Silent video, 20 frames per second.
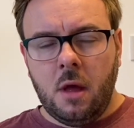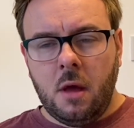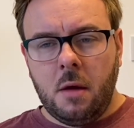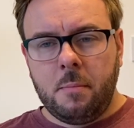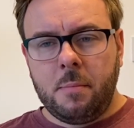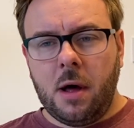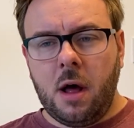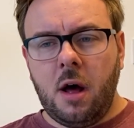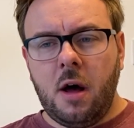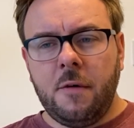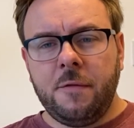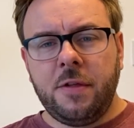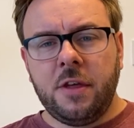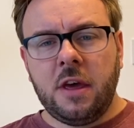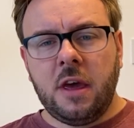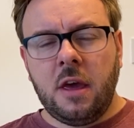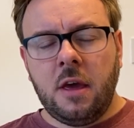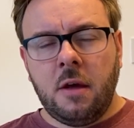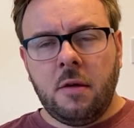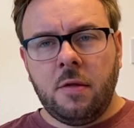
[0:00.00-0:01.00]
Part of
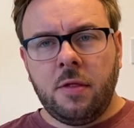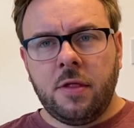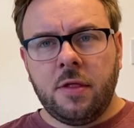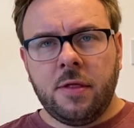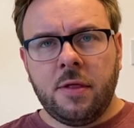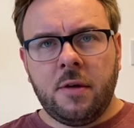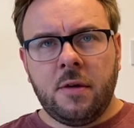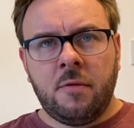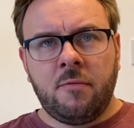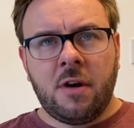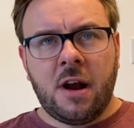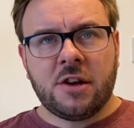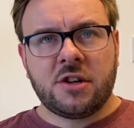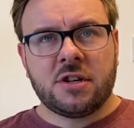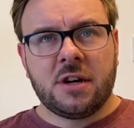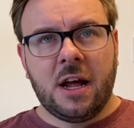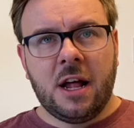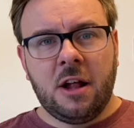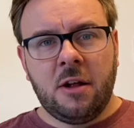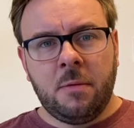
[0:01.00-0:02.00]
the
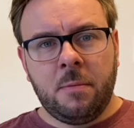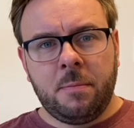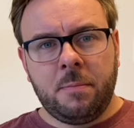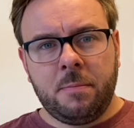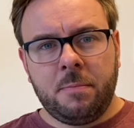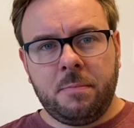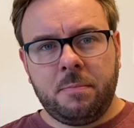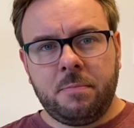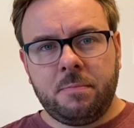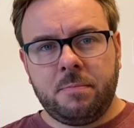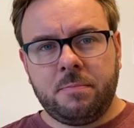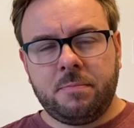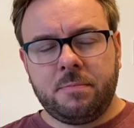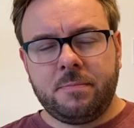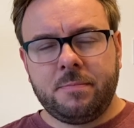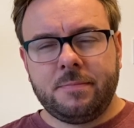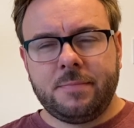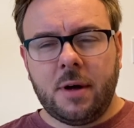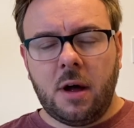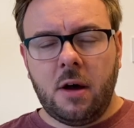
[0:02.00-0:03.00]
rationale
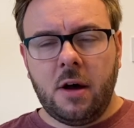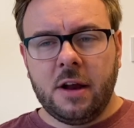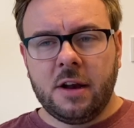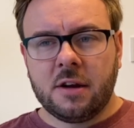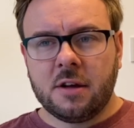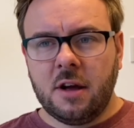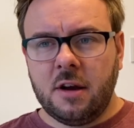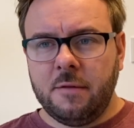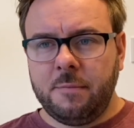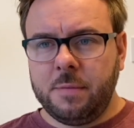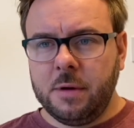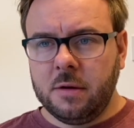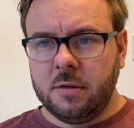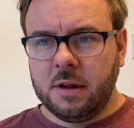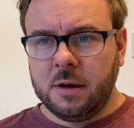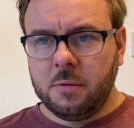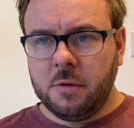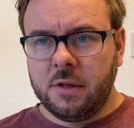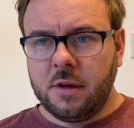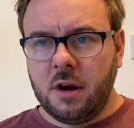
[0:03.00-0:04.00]
behind kind of
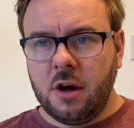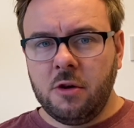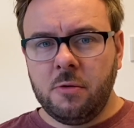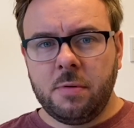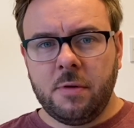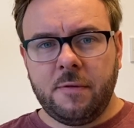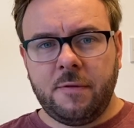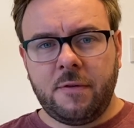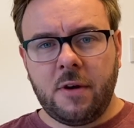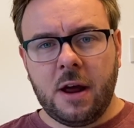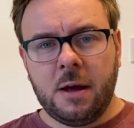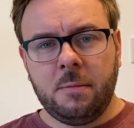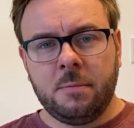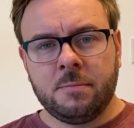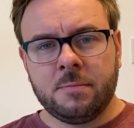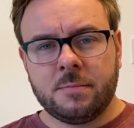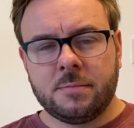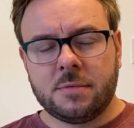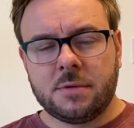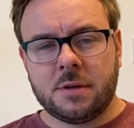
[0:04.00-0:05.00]
building with an open frame
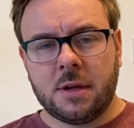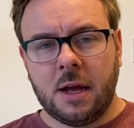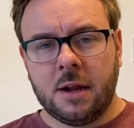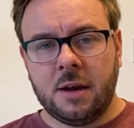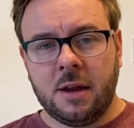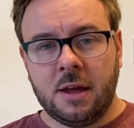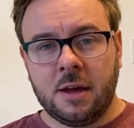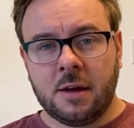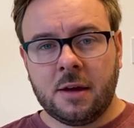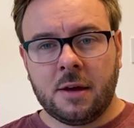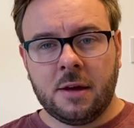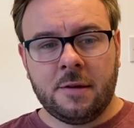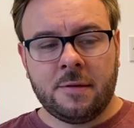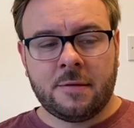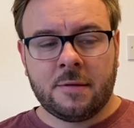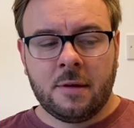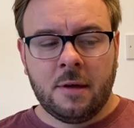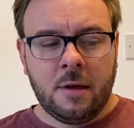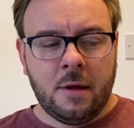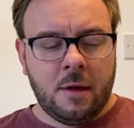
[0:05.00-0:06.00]
technique is
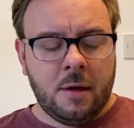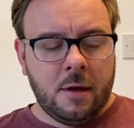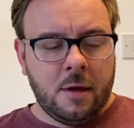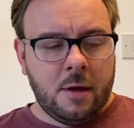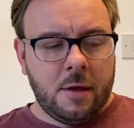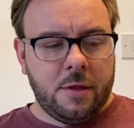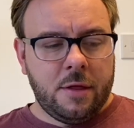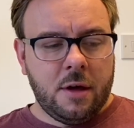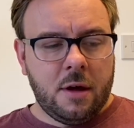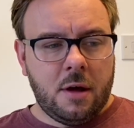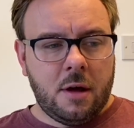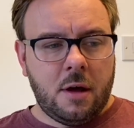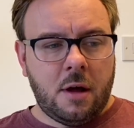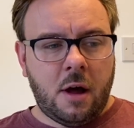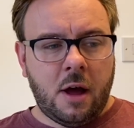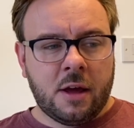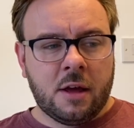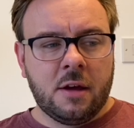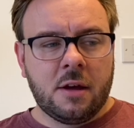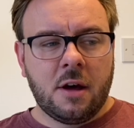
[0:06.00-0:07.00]
that
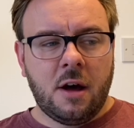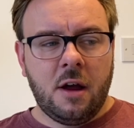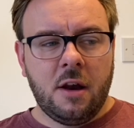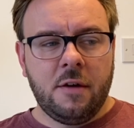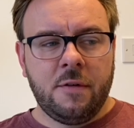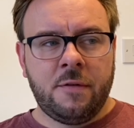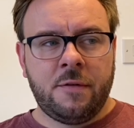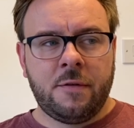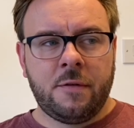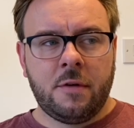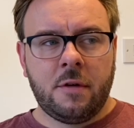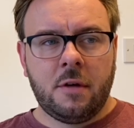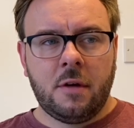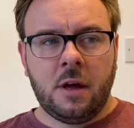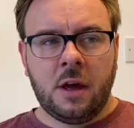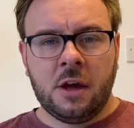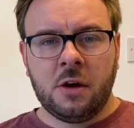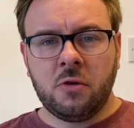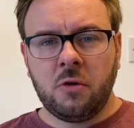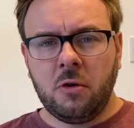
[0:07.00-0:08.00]
I can kind of
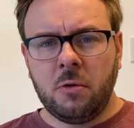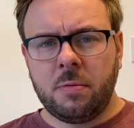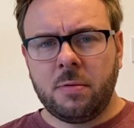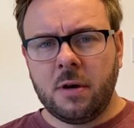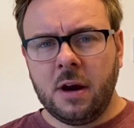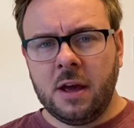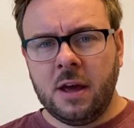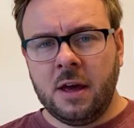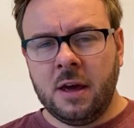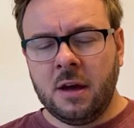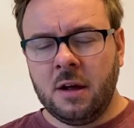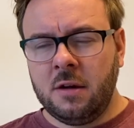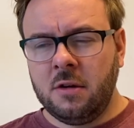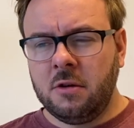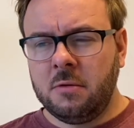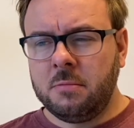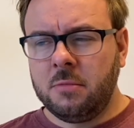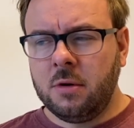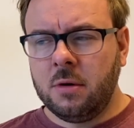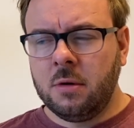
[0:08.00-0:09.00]
incorporate it a lot
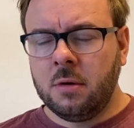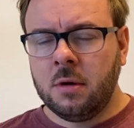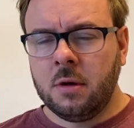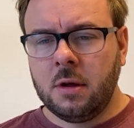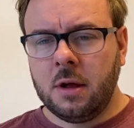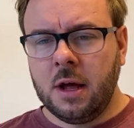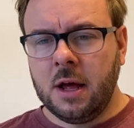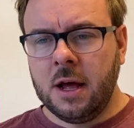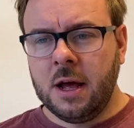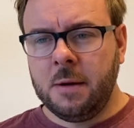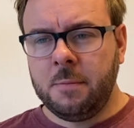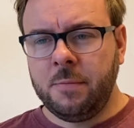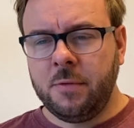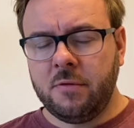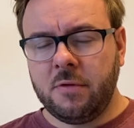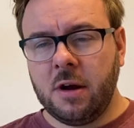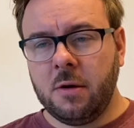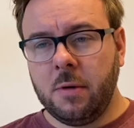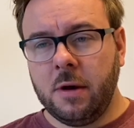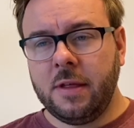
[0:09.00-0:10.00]
more, the
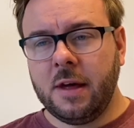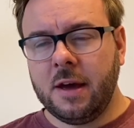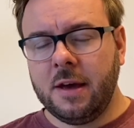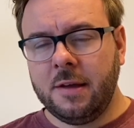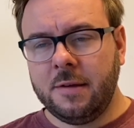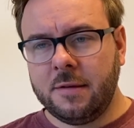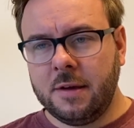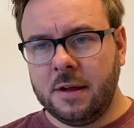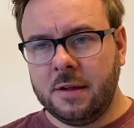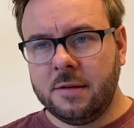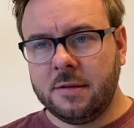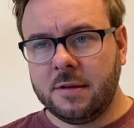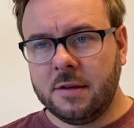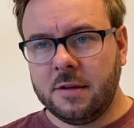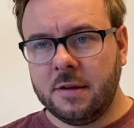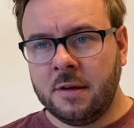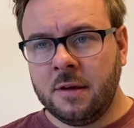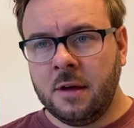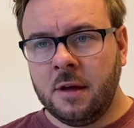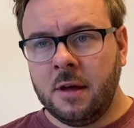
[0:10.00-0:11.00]
railway that is, into
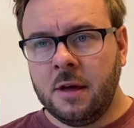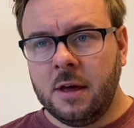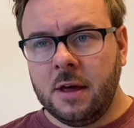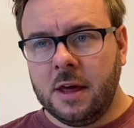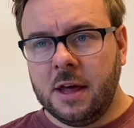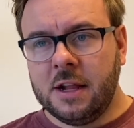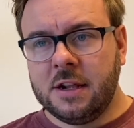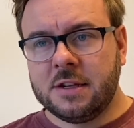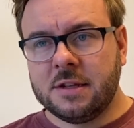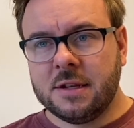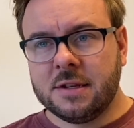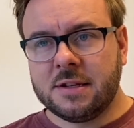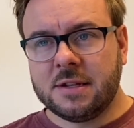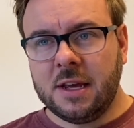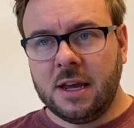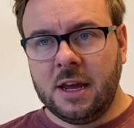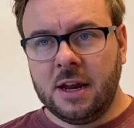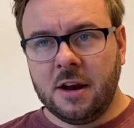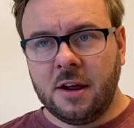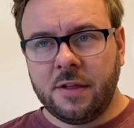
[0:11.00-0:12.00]
the
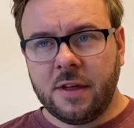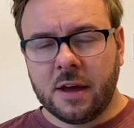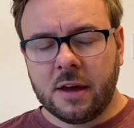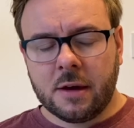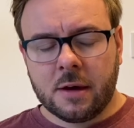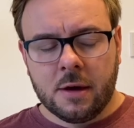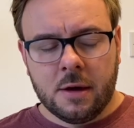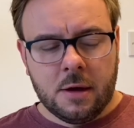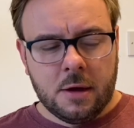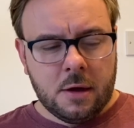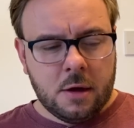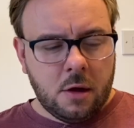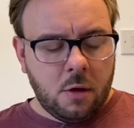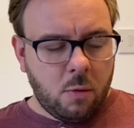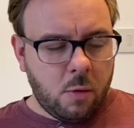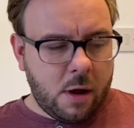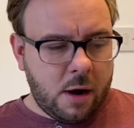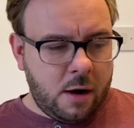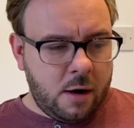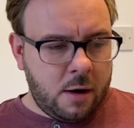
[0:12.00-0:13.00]
scene. I think
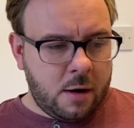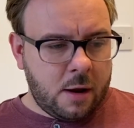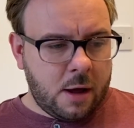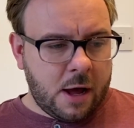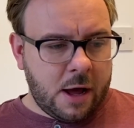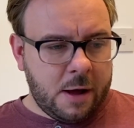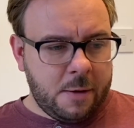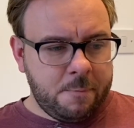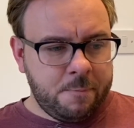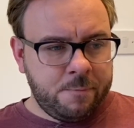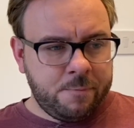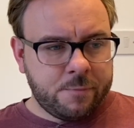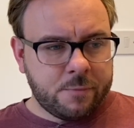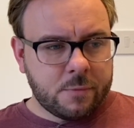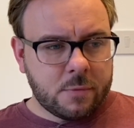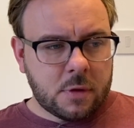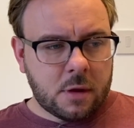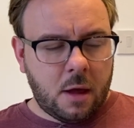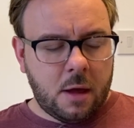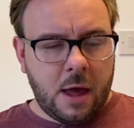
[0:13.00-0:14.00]
when
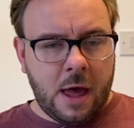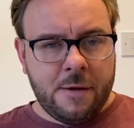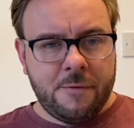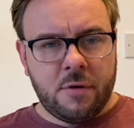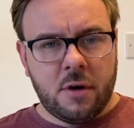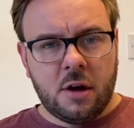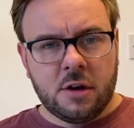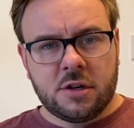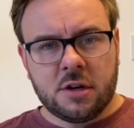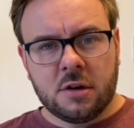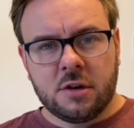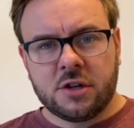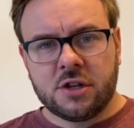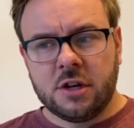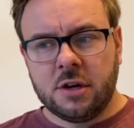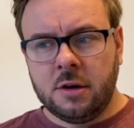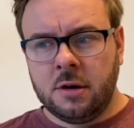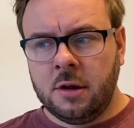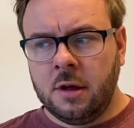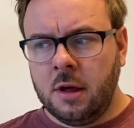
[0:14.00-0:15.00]
Everard
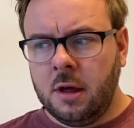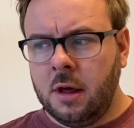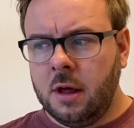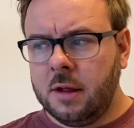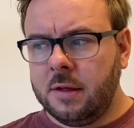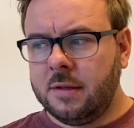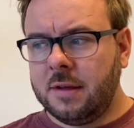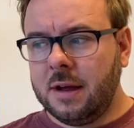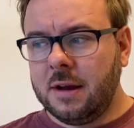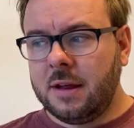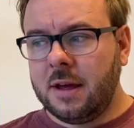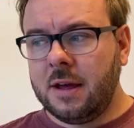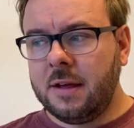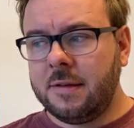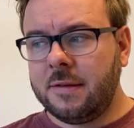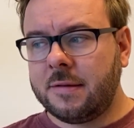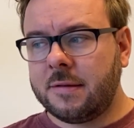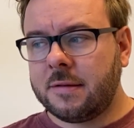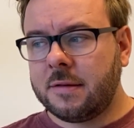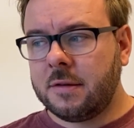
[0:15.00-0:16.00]
Junction did
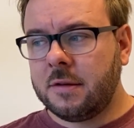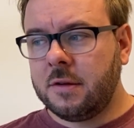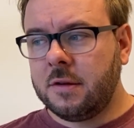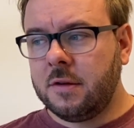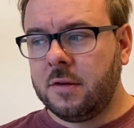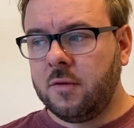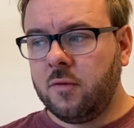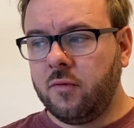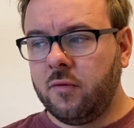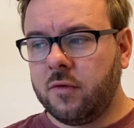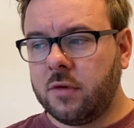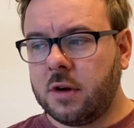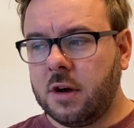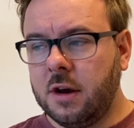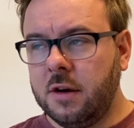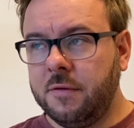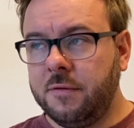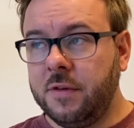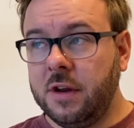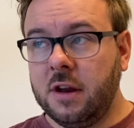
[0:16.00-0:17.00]
his kind
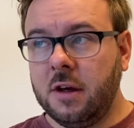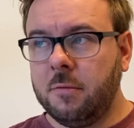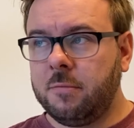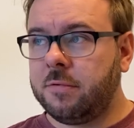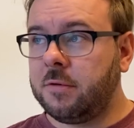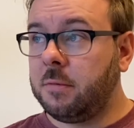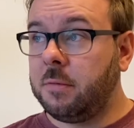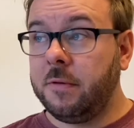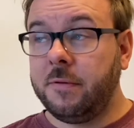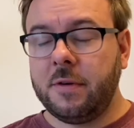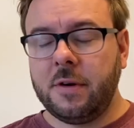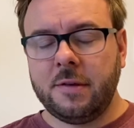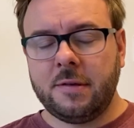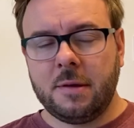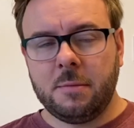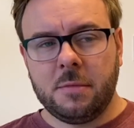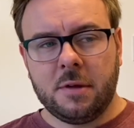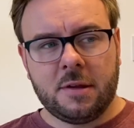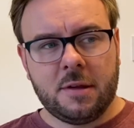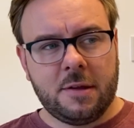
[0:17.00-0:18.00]
of video, probably very
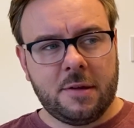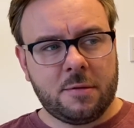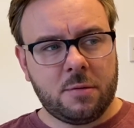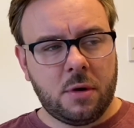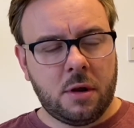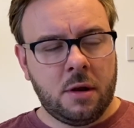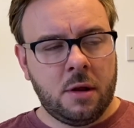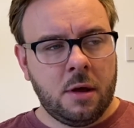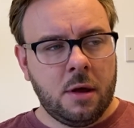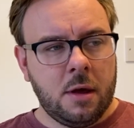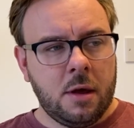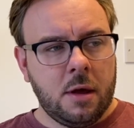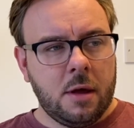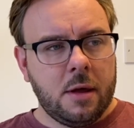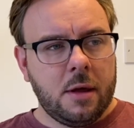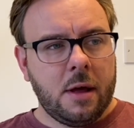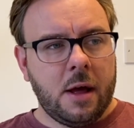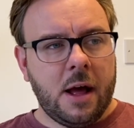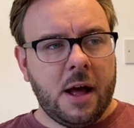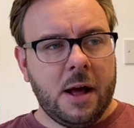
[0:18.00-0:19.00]
similar to this one,
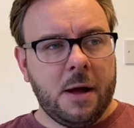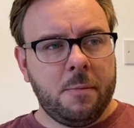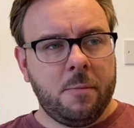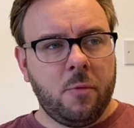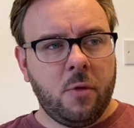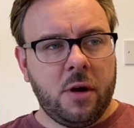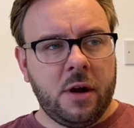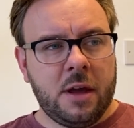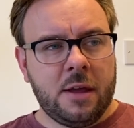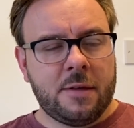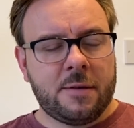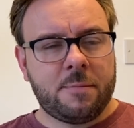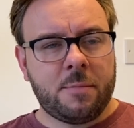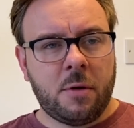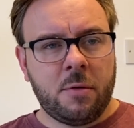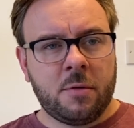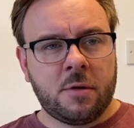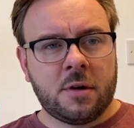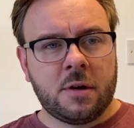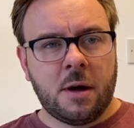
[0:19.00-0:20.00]
where he
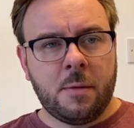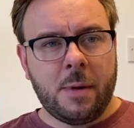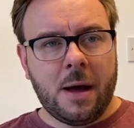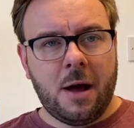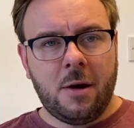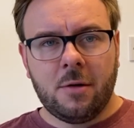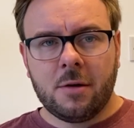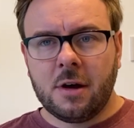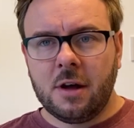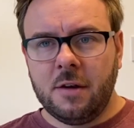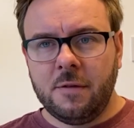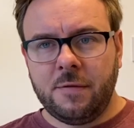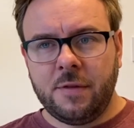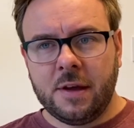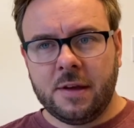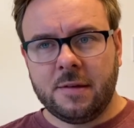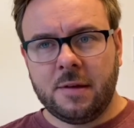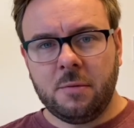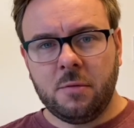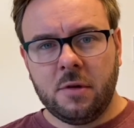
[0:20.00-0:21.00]
spoke about kind of
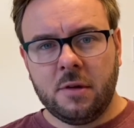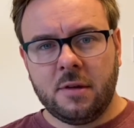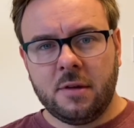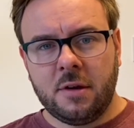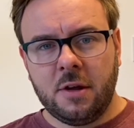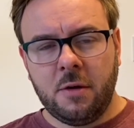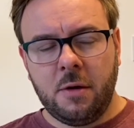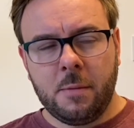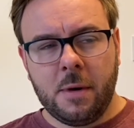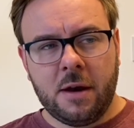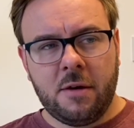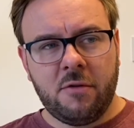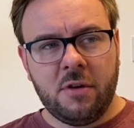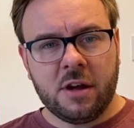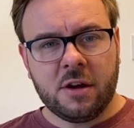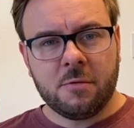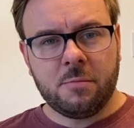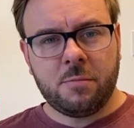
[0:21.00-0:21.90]
things he wanted to do, he made a really good